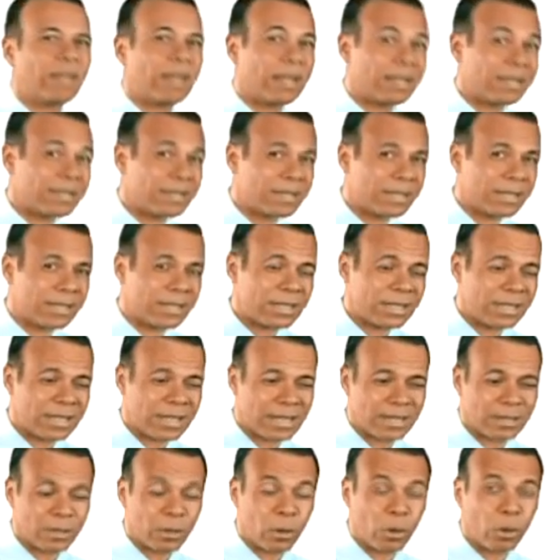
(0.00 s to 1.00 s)
And that's
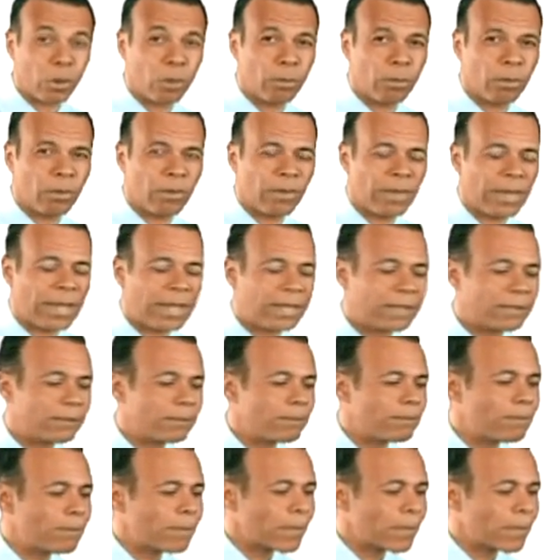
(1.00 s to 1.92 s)
all about that.